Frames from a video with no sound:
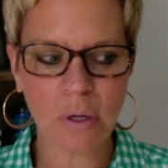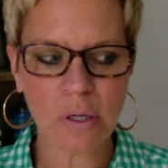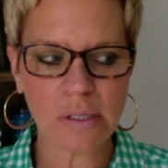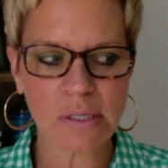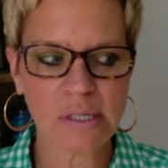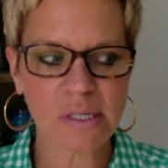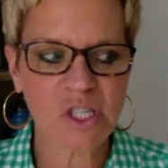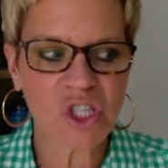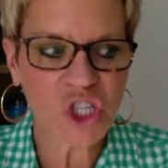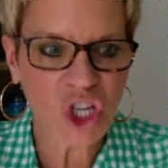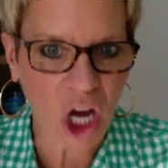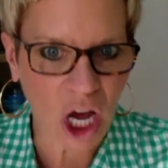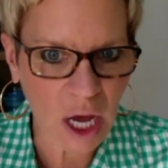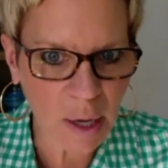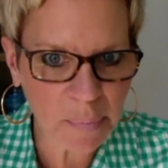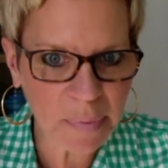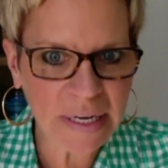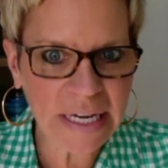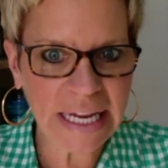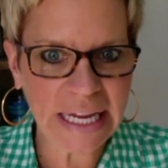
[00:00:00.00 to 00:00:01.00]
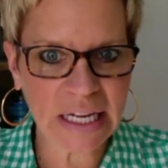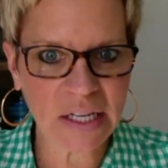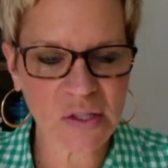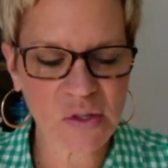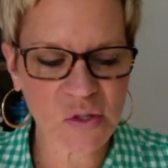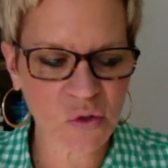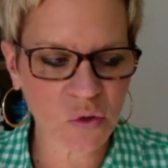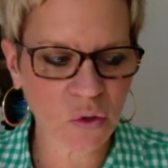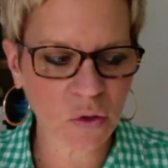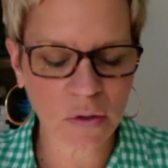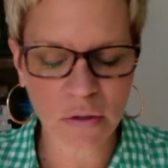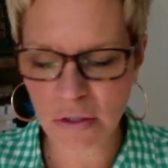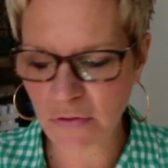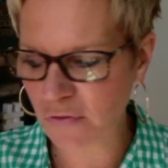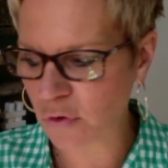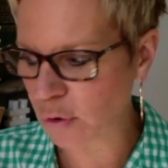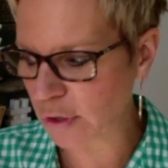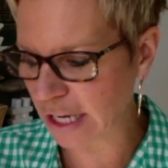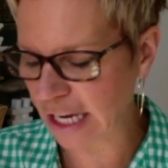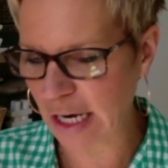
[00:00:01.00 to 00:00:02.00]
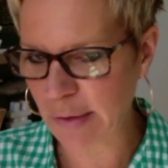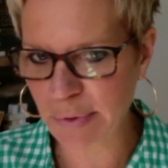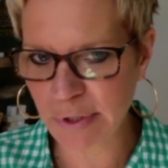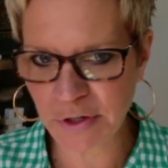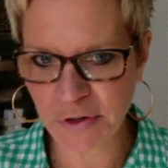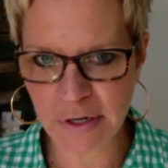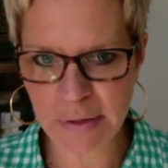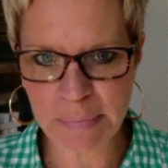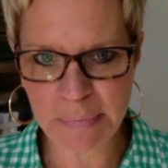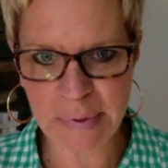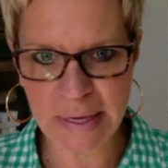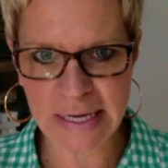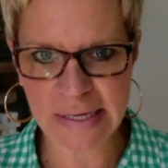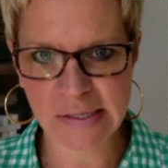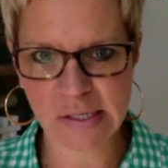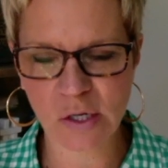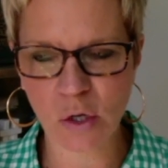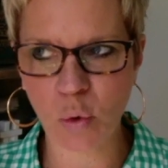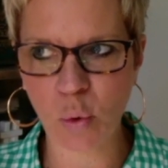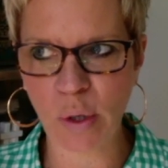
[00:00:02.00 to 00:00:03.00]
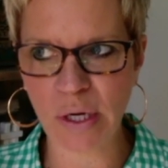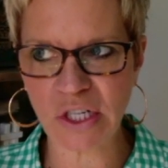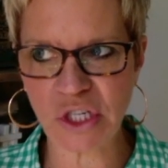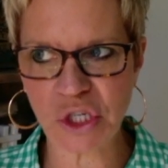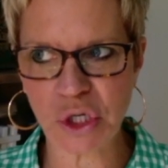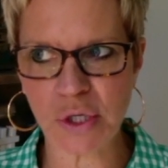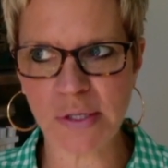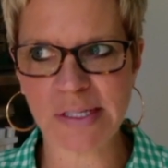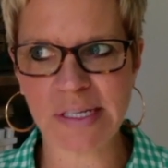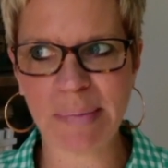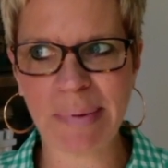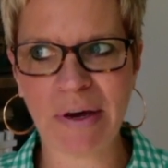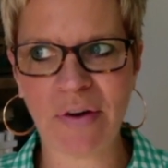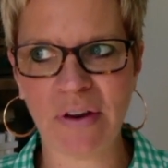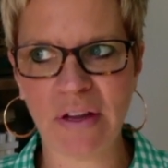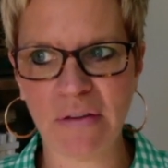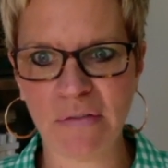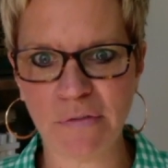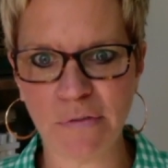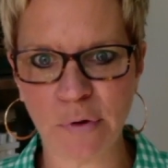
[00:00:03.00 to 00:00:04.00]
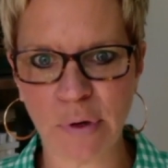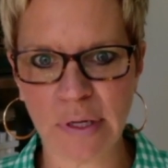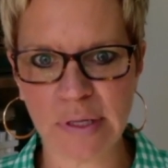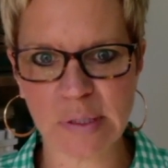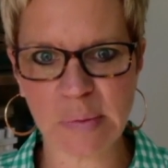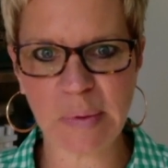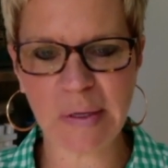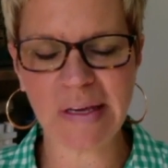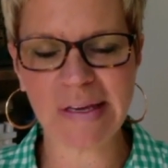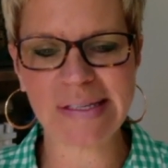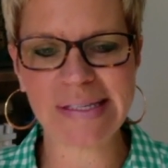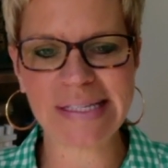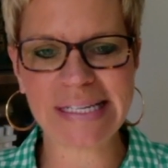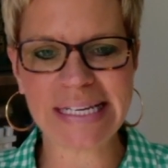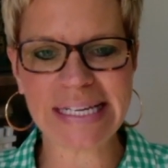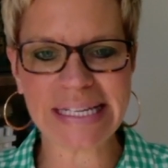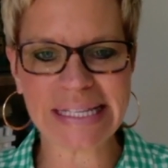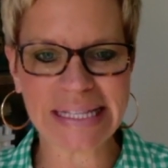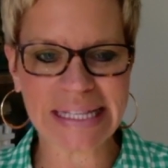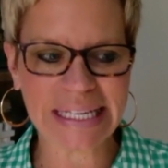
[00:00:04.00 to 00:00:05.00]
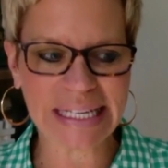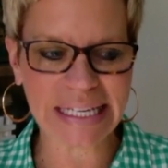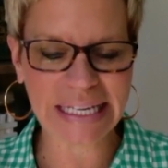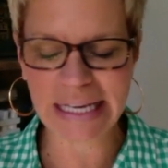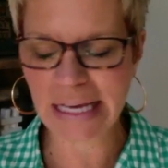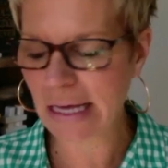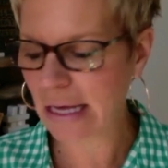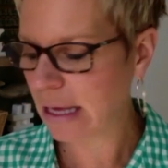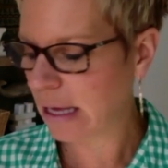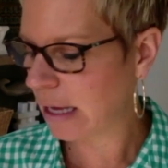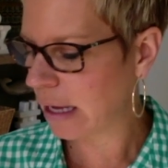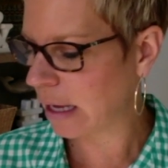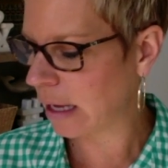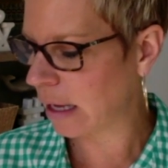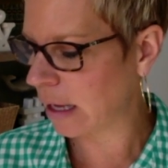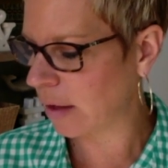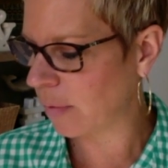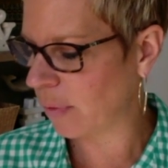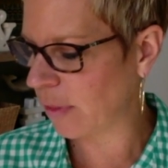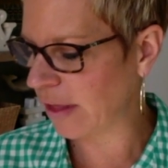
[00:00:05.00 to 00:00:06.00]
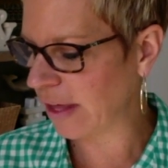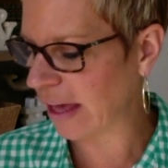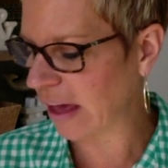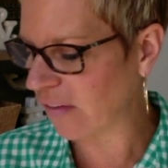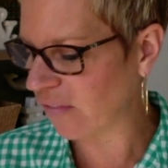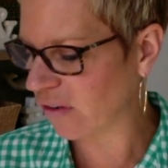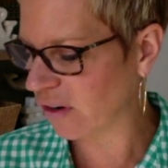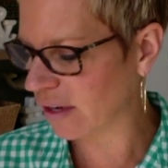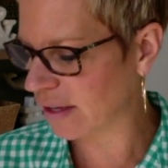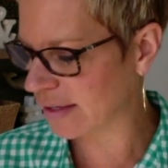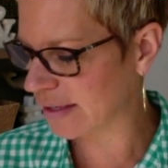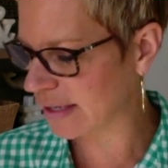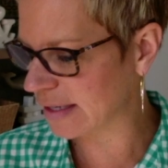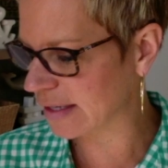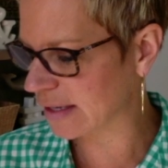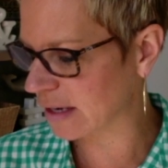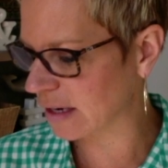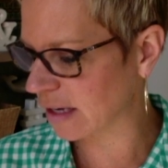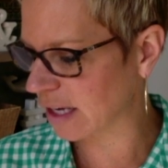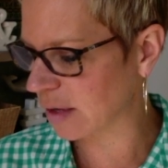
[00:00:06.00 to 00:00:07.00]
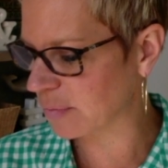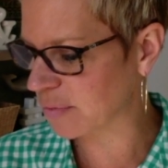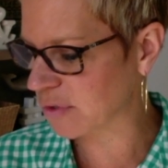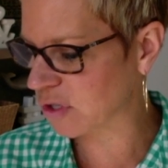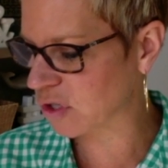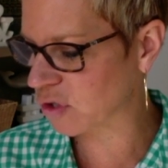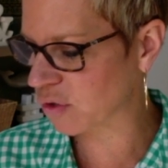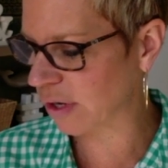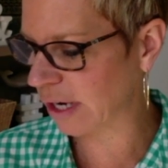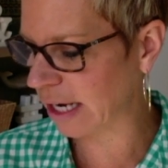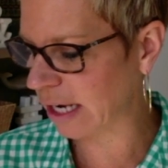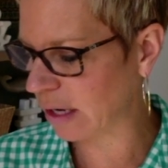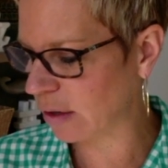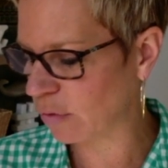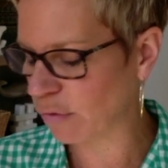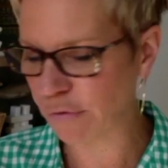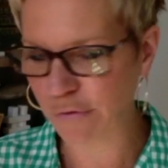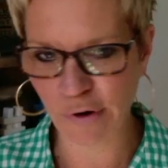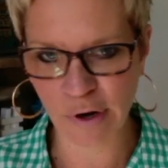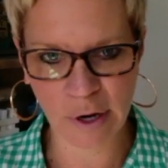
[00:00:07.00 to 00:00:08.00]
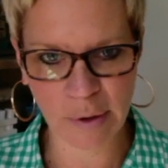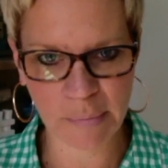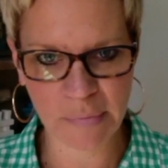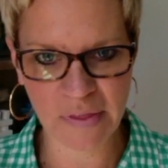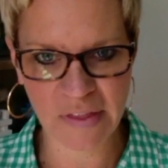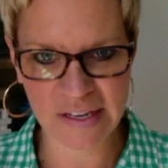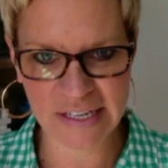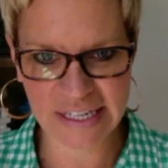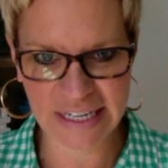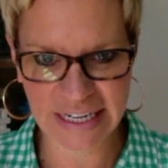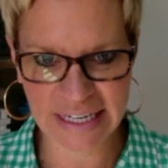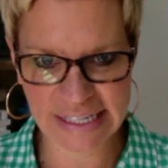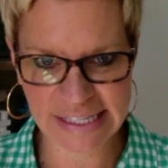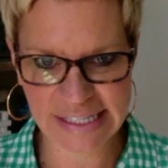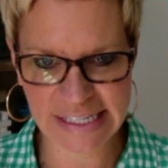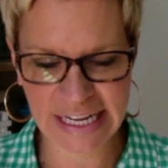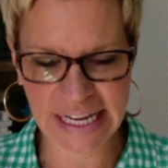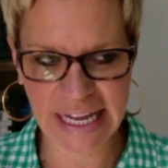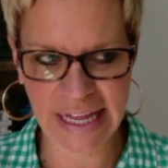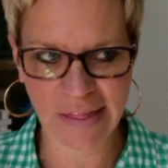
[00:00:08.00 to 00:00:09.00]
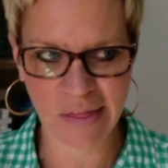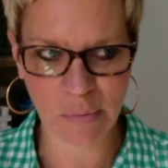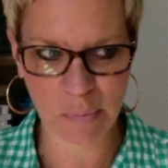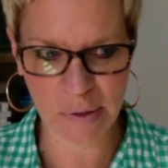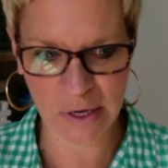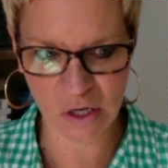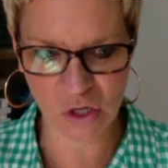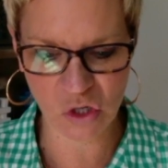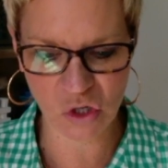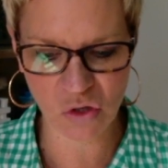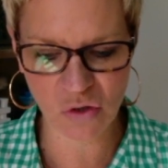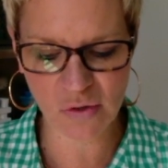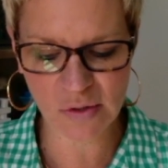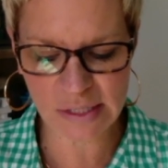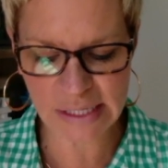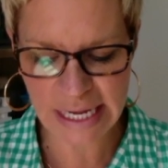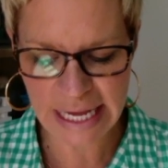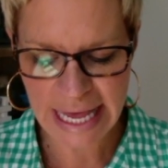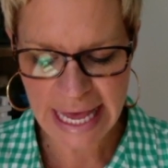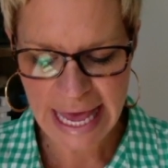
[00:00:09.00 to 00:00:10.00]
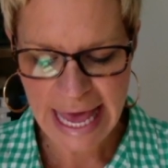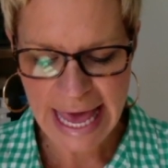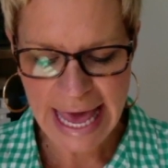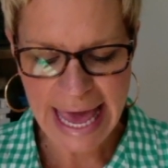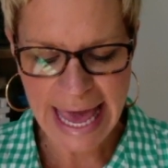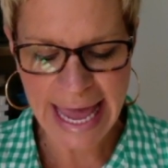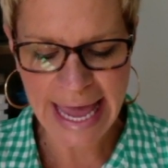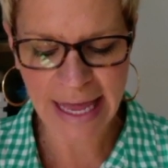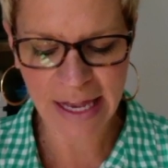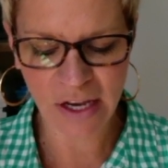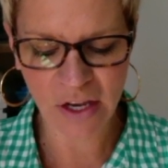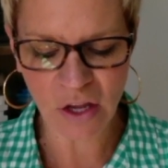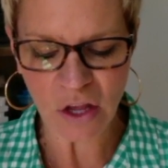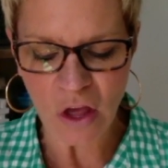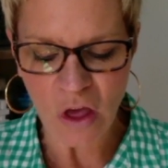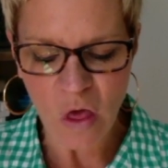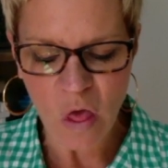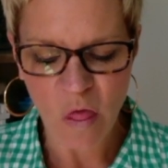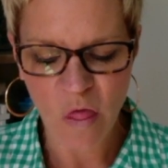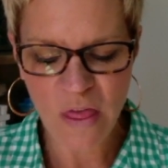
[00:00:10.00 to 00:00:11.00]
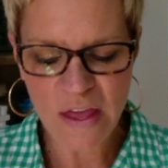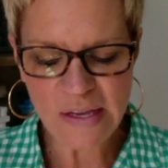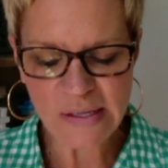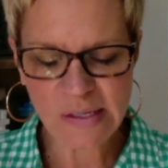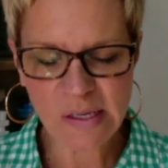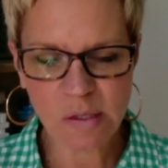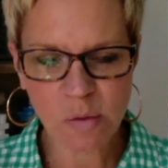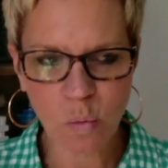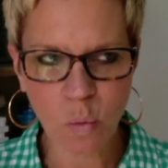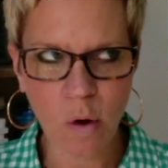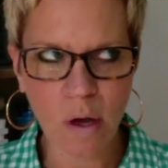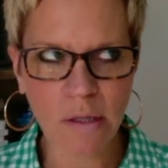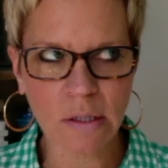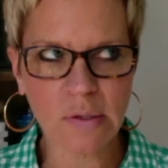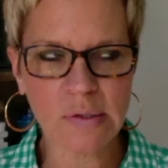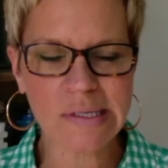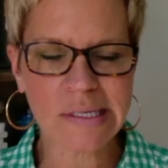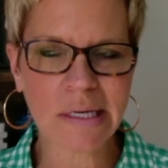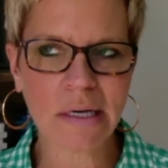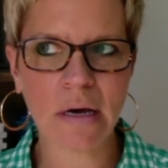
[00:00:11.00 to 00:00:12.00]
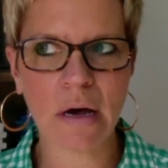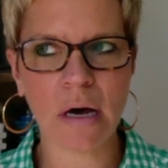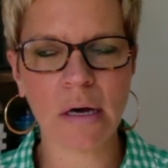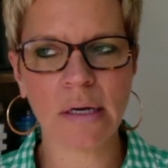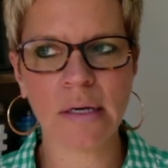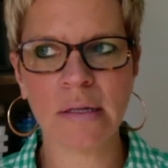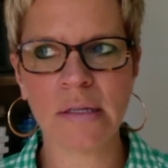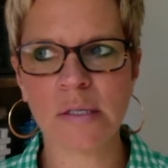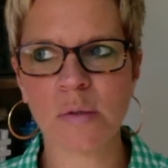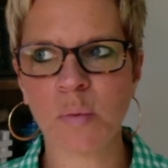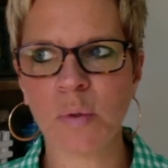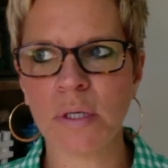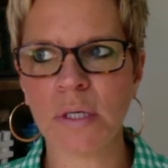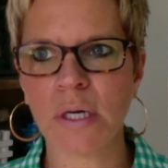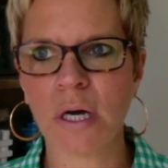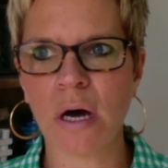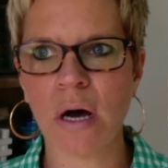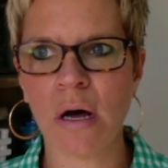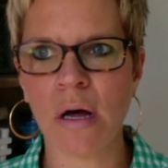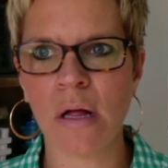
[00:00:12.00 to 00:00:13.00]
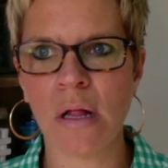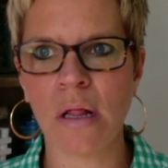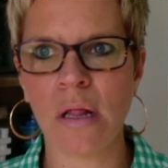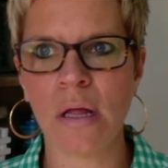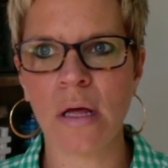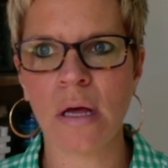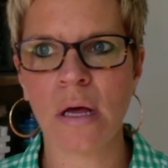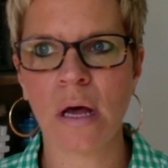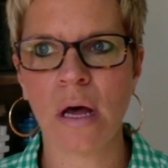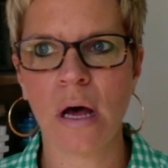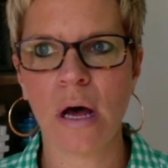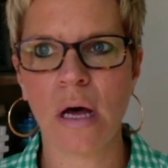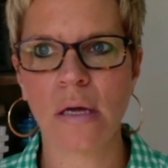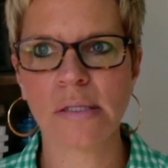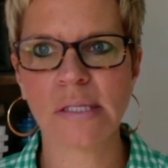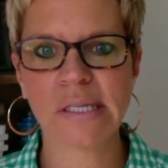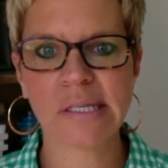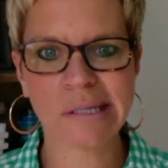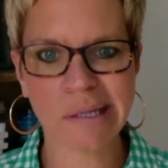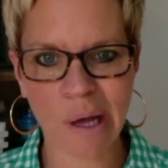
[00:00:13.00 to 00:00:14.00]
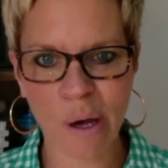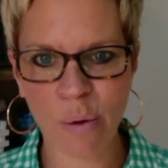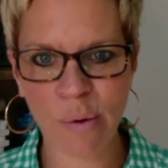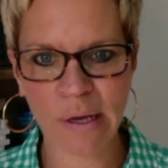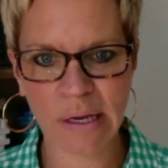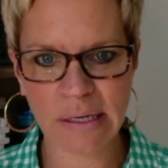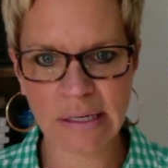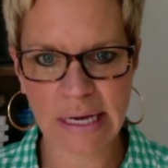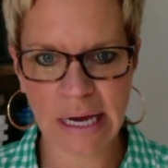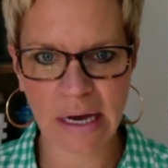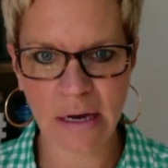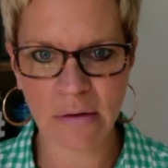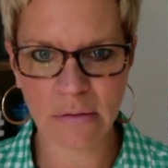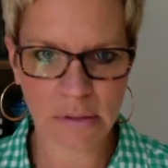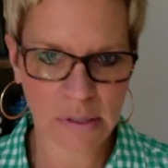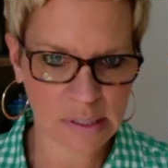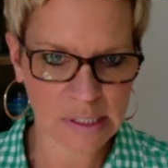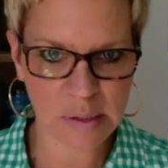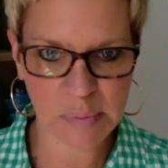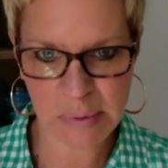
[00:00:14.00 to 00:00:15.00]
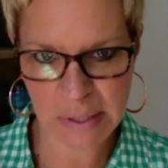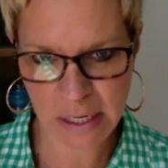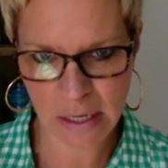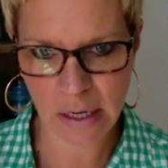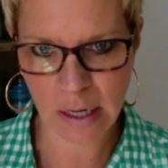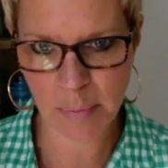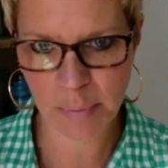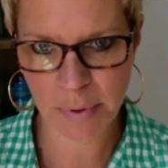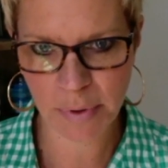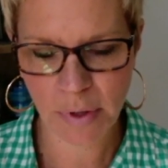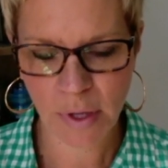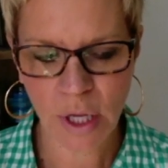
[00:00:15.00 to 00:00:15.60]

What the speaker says: stop and answer vocabulary-based questions about inference, because the evidence is going to come straight from the text and the pictures, and this is what Lucy Calkins would call slowing down to speed up.